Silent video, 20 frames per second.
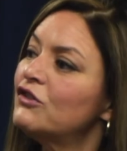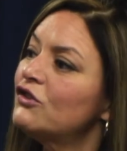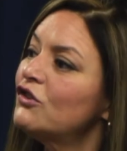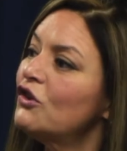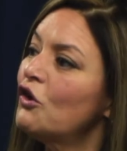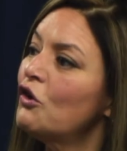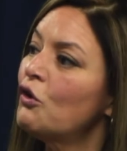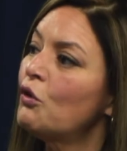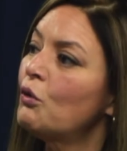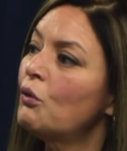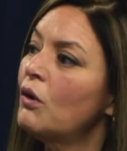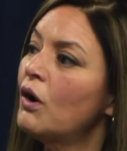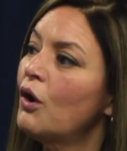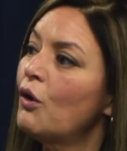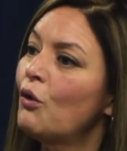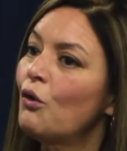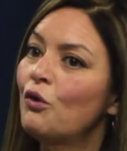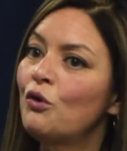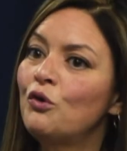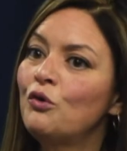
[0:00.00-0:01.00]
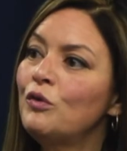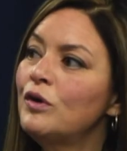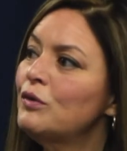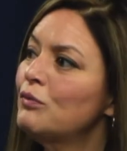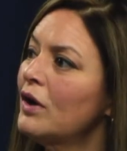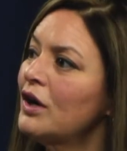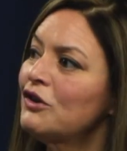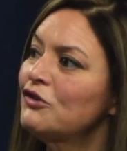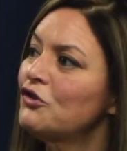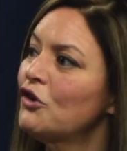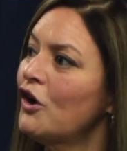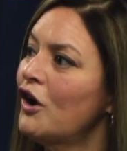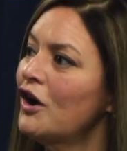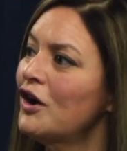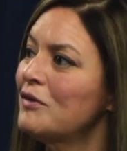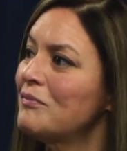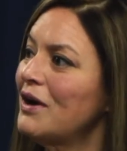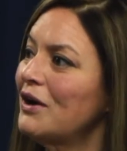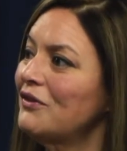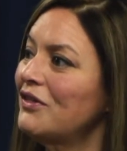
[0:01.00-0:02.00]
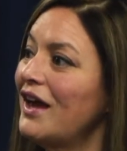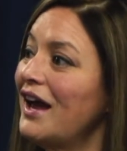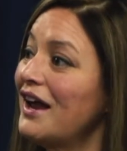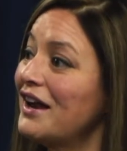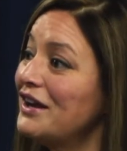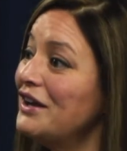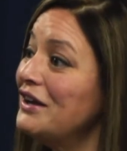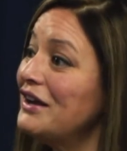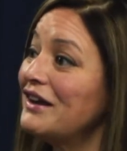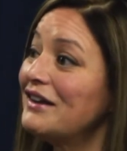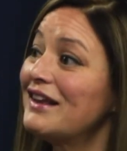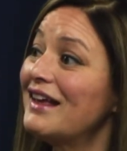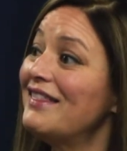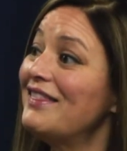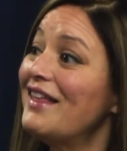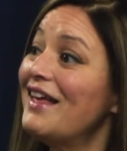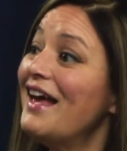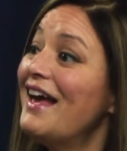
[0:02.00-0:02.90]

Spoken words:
so who would want to talk about that? And